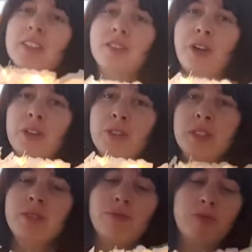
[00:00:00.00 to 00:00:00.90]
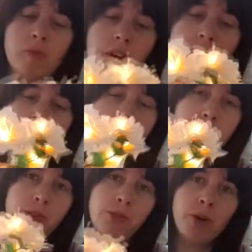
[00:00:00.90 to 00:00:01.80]
So I thought this was really
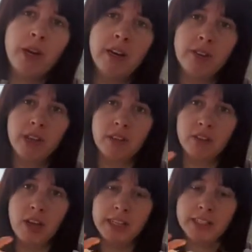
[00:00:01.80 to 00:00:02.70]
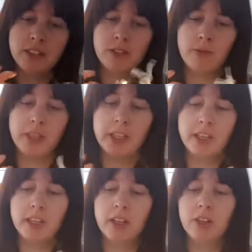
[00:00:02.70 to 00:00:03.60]
beautiful how the lights
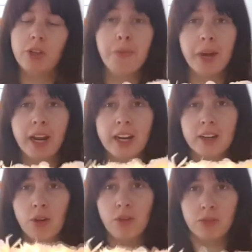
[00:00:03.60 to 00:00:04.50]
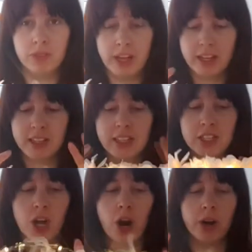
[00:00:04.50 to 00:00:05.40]
really illuminate like the
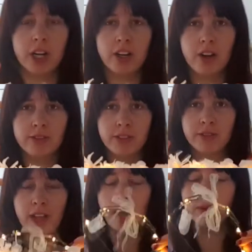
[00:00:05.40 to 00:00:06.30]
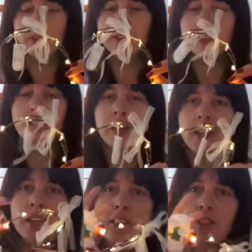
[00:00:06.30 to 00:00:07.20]
entirety of the flowers.
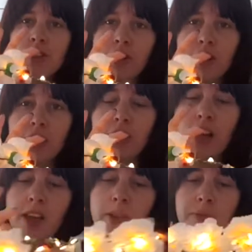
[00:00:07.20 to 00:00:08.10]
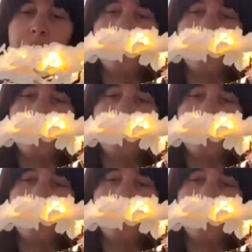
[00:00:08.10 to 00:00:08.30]
So um,